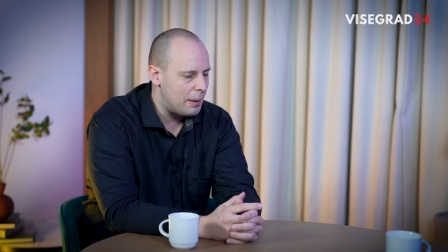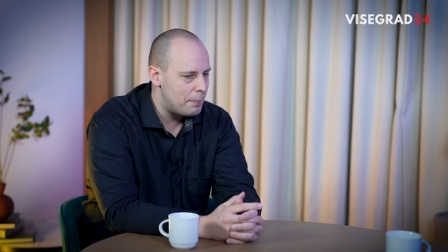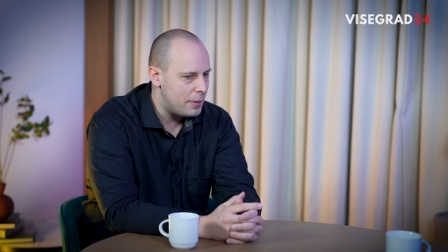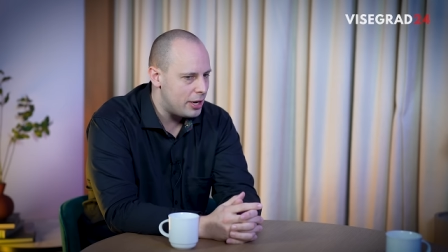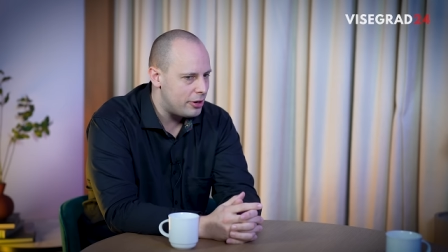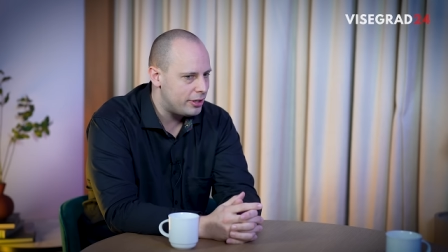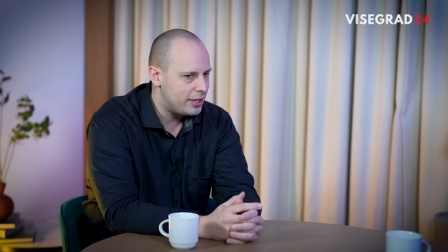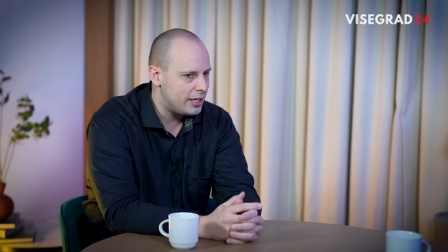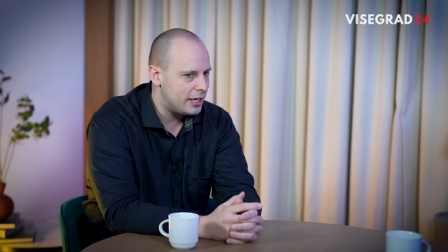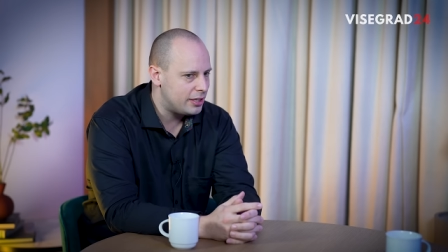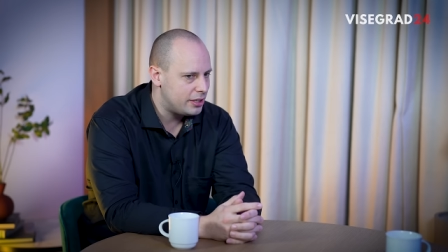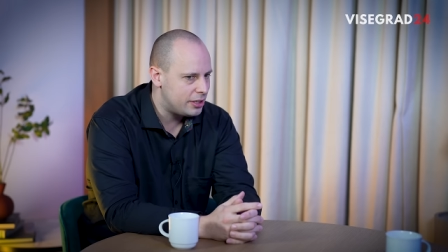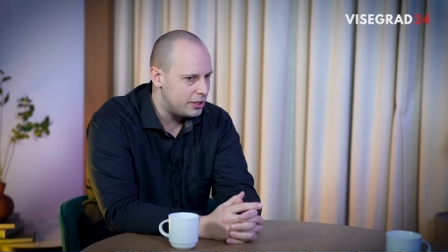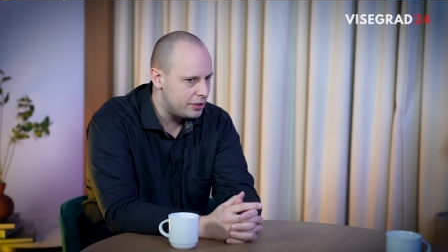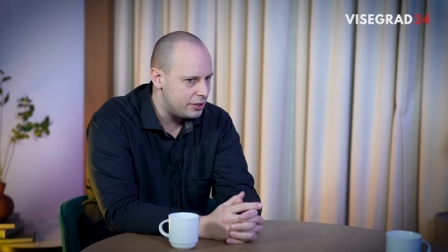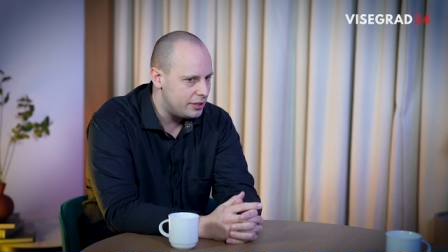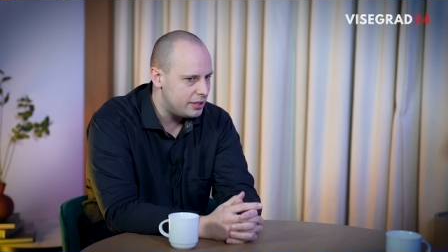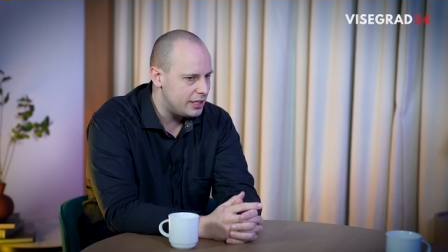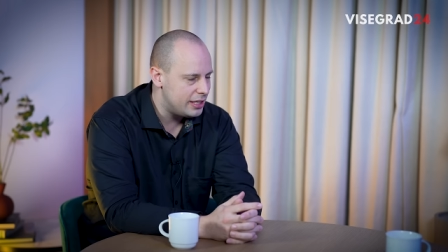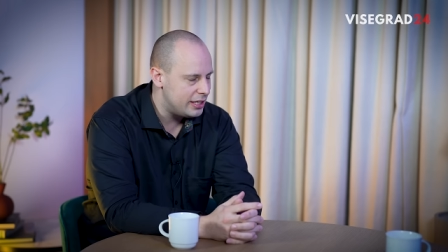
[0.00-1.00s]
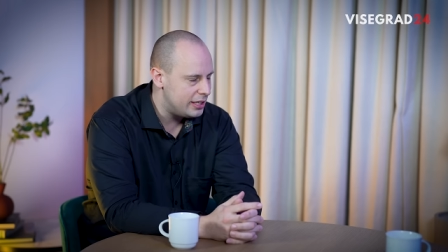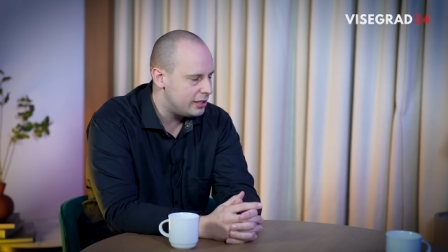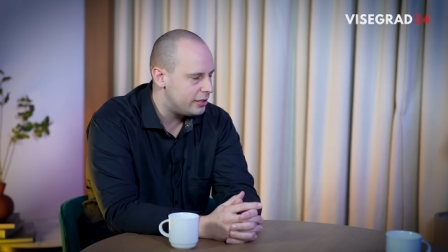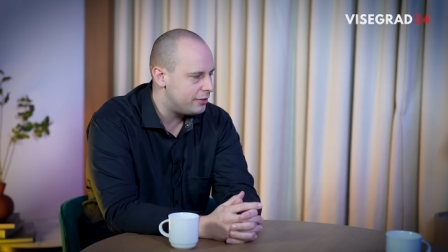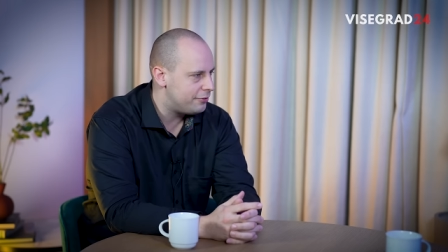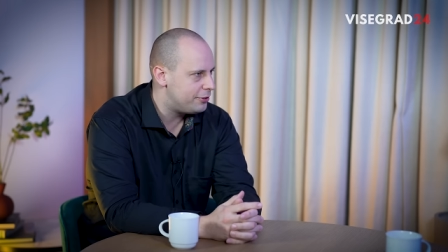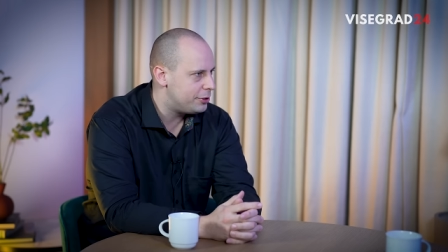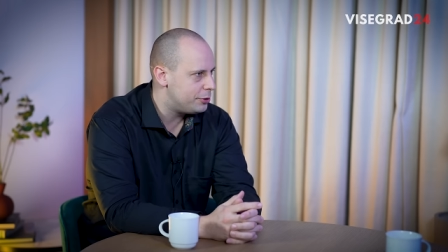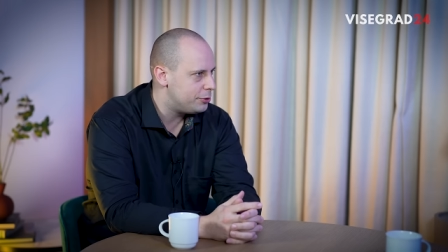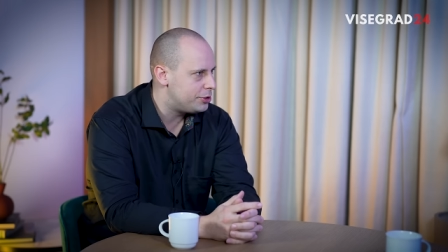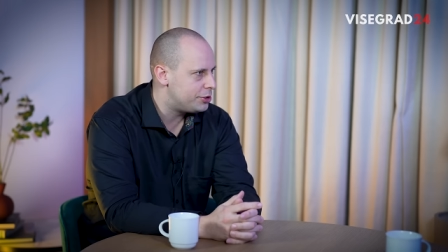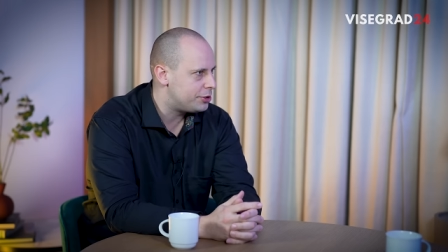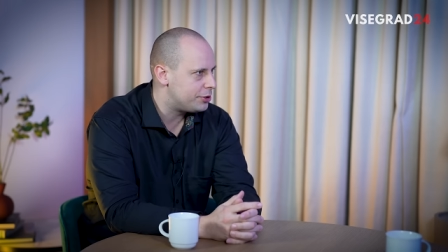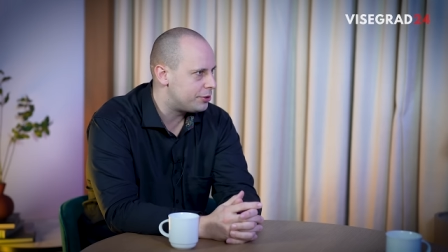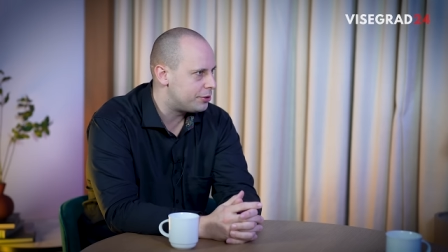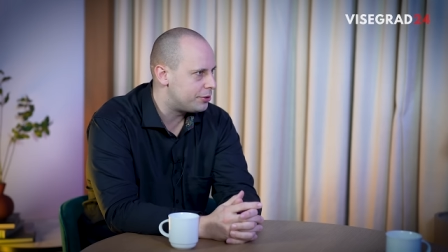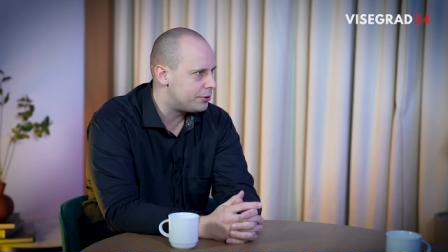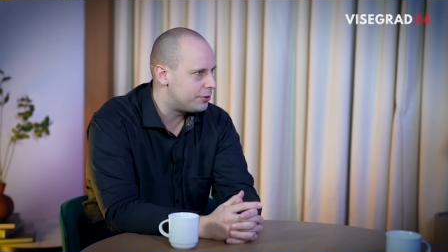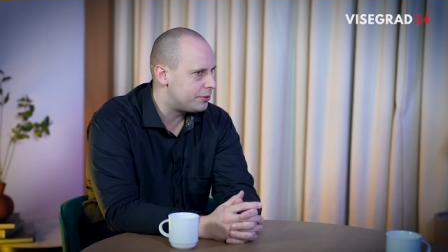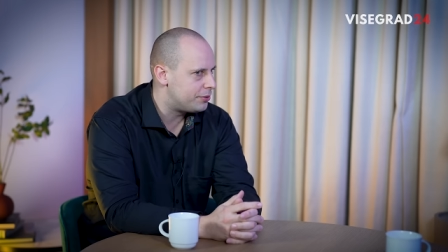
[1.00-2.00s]
America could, in the
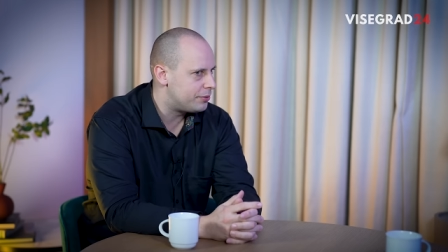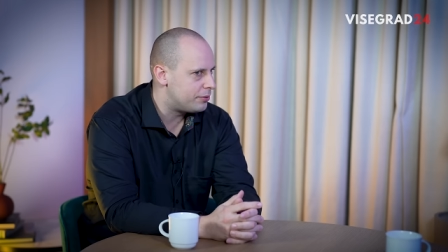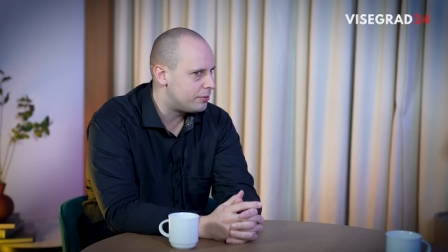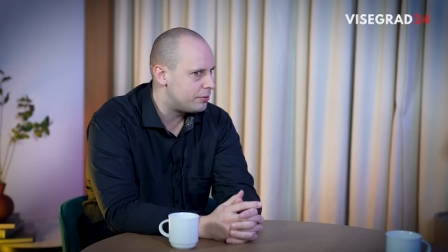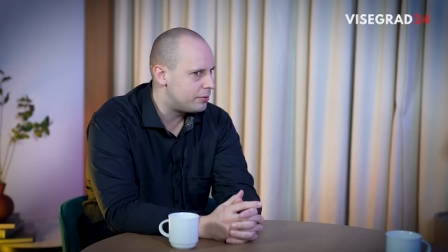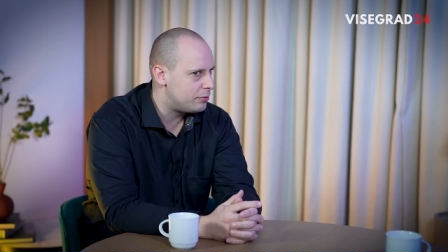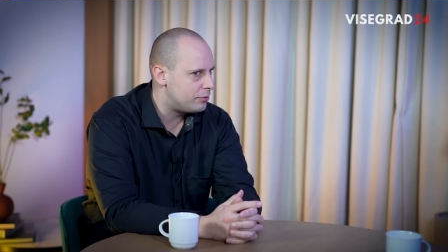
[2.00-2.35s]
future,